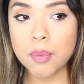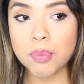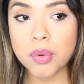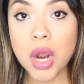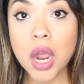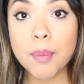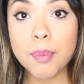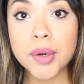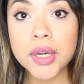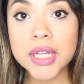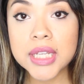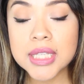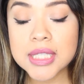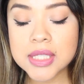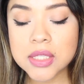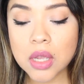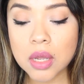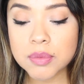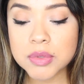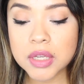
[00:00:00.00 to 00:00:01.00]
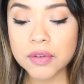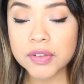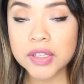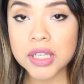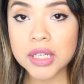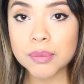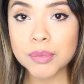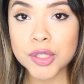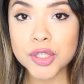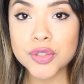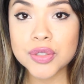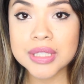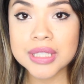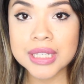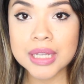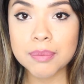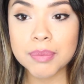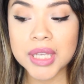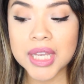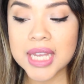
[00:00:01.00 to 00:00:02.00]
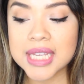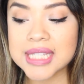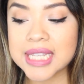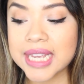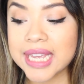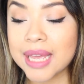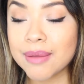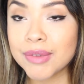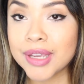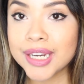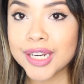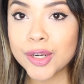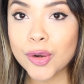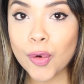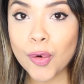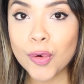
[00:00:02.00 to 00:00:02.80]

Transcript: properties, so I'm definitely going to be using it because I am getting